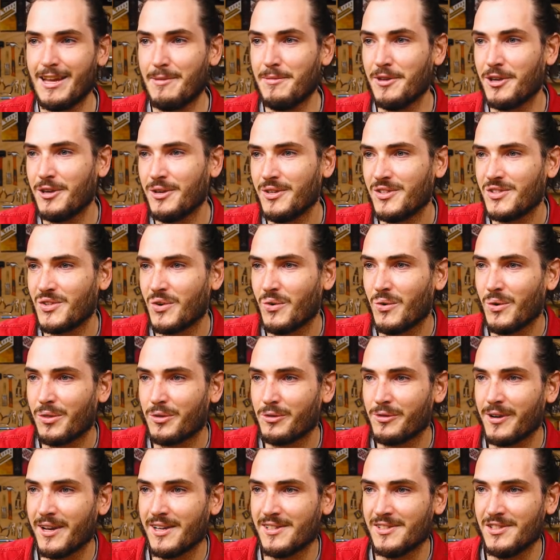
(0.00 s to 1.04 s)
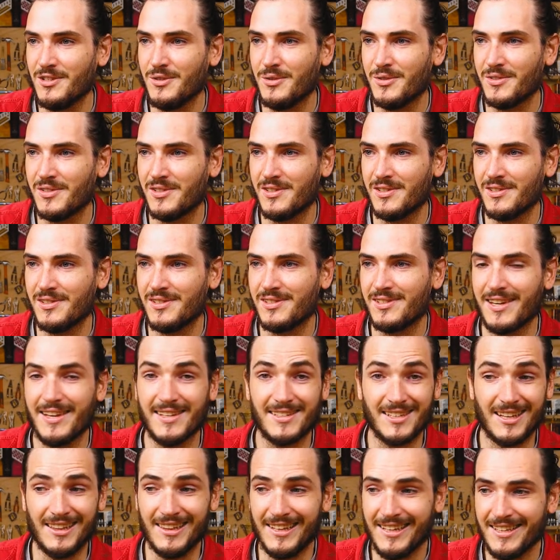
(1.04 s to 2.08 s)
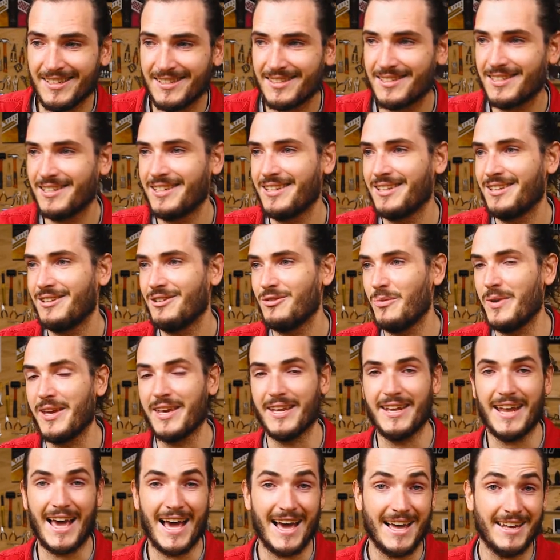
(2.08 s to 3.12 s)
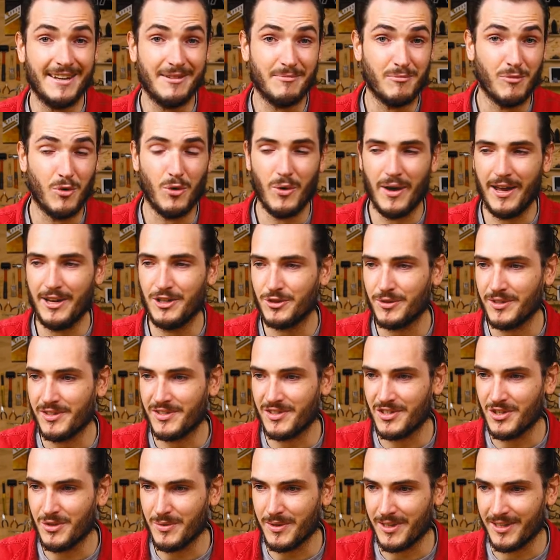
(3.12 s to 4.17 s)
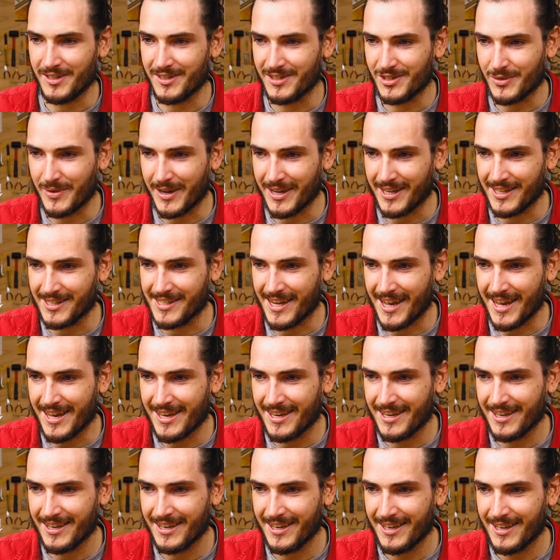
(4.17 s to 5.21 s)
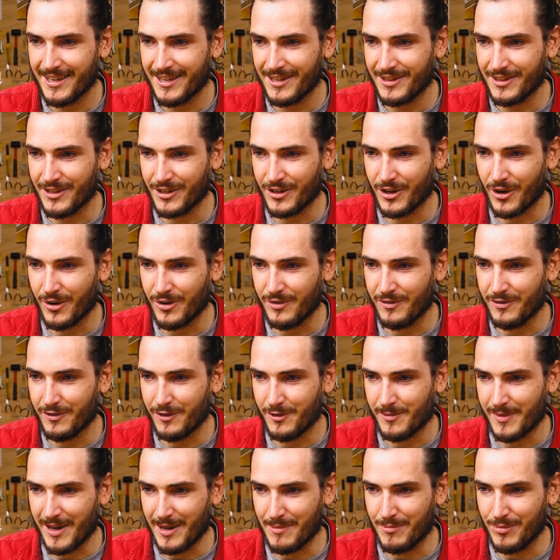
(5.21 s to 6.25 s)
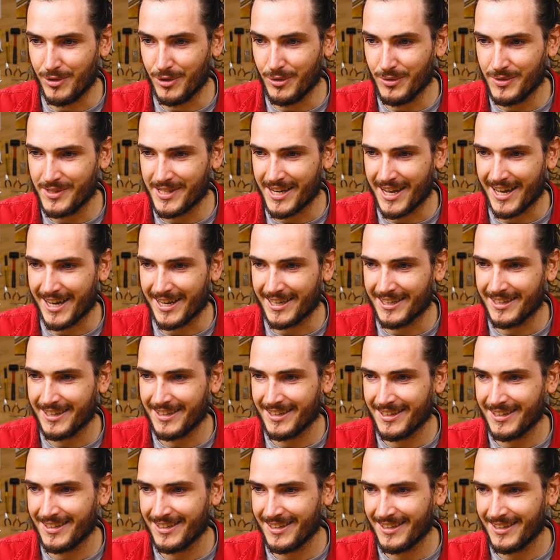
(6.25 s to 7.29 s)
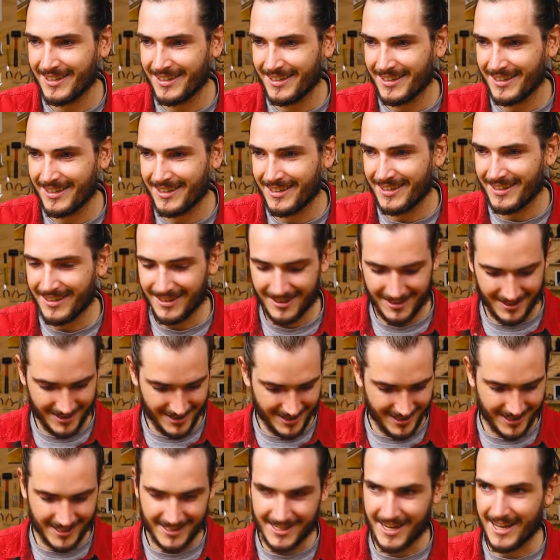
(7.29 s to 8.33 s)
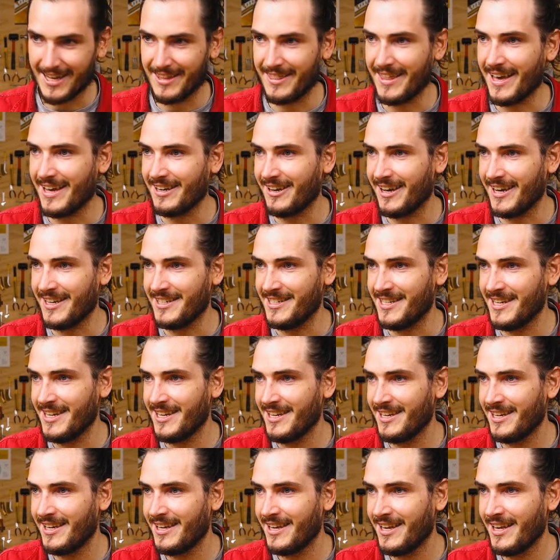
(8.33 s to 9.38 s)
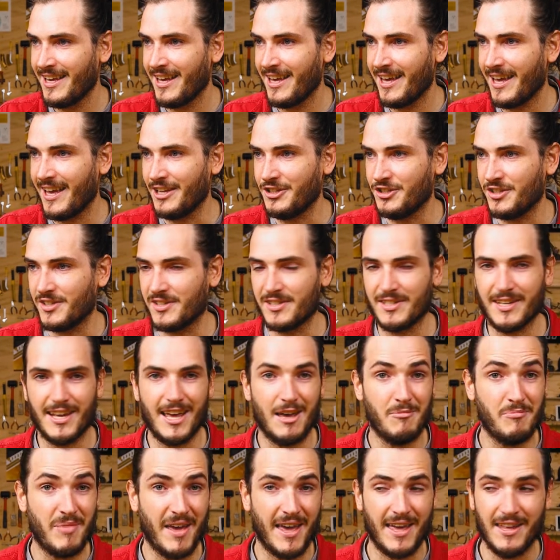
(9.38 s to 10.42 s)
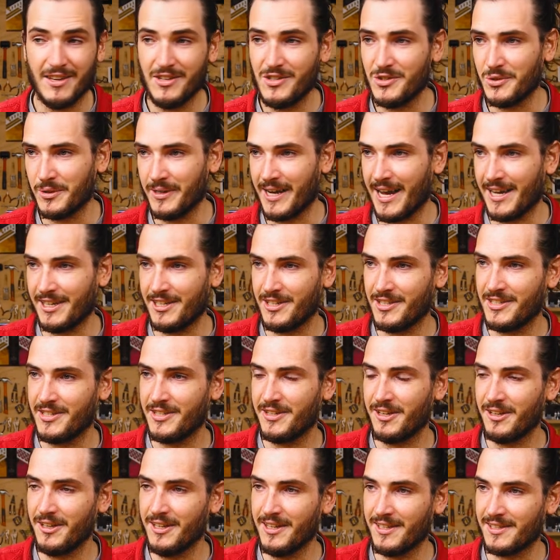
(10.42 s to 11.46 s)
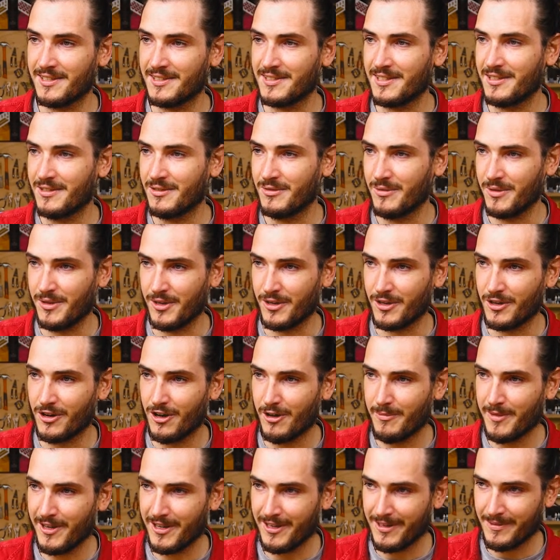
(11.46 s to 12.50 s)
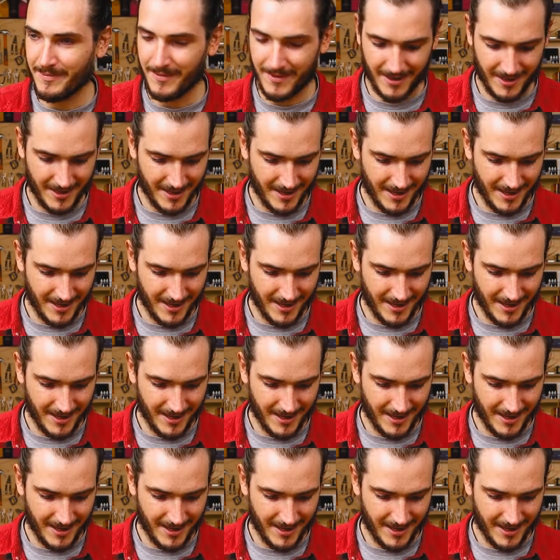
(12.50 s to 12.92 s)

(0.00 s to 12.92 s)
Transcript: Now, because authorized users is a list, we can add more entries to it. So I can take the code for my blue tag, I can take that ID and just append or add it to the list with a comma.